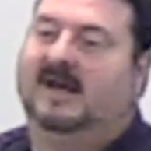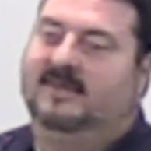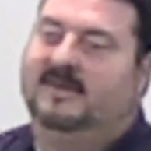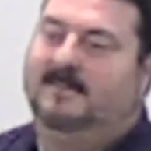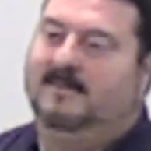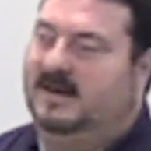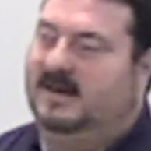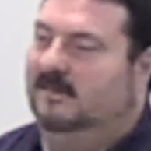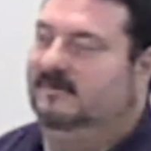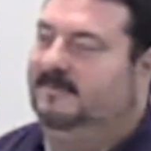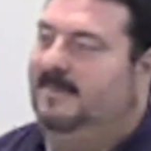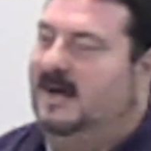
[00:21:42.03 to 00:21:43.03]
and that money
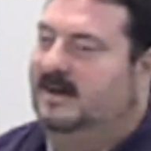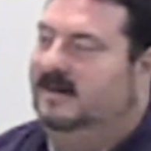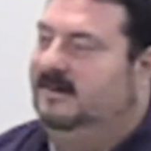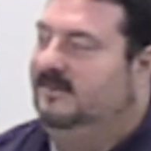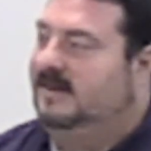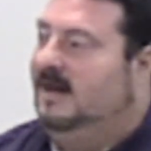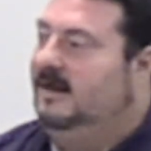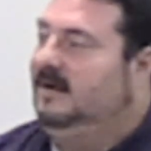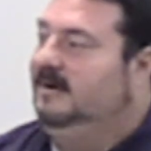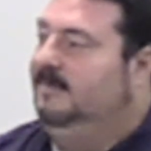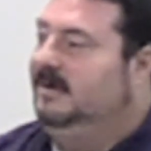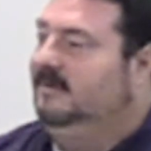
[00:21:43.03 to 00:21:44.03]
goes back into the county
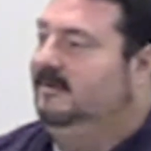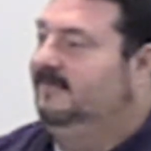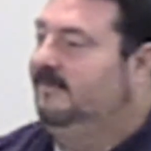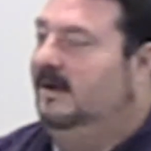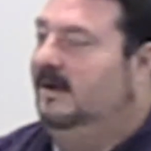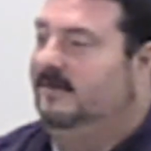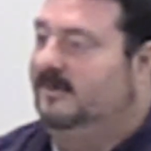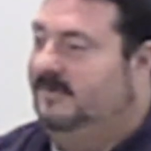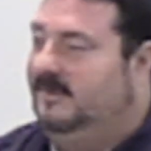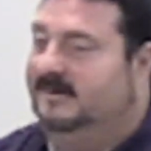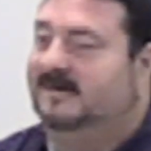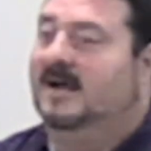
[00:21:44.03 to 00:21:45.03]
to be used for other
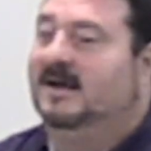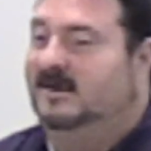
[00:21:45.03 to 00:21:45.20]
things,